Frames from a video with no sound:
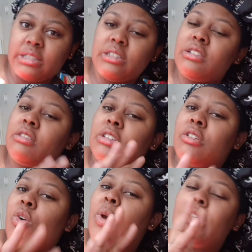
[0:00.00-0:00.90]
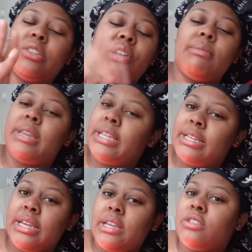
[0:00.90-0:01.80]
You know, a little quick 30-minute
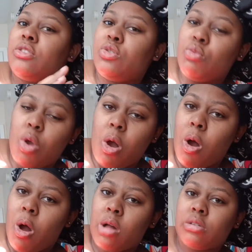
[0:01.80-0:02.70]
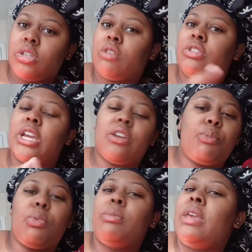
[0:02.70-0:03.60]
Zoom call, you know, checking
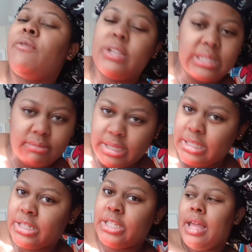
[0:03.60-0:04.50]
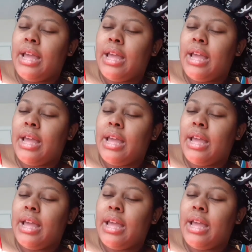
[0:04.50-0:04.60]
up with me for the semester,